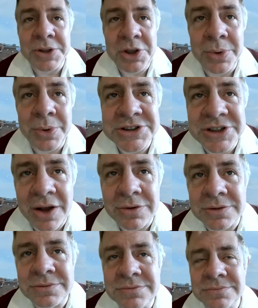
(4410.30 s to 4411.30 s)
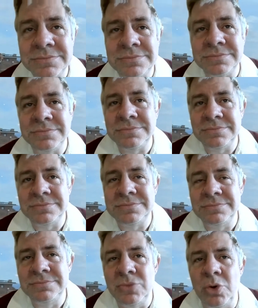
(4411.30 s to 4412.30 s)
when you want to sell.
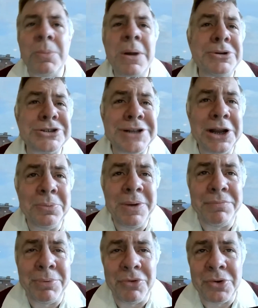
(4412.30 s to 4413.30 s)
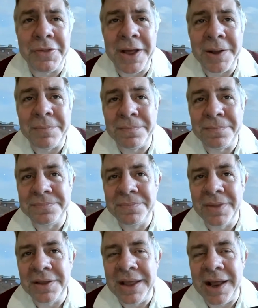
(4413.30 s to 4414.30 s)
Or maybe just a little bit before that.
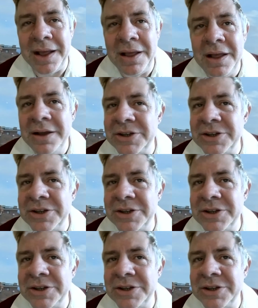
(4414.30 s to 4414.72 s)
Yeah.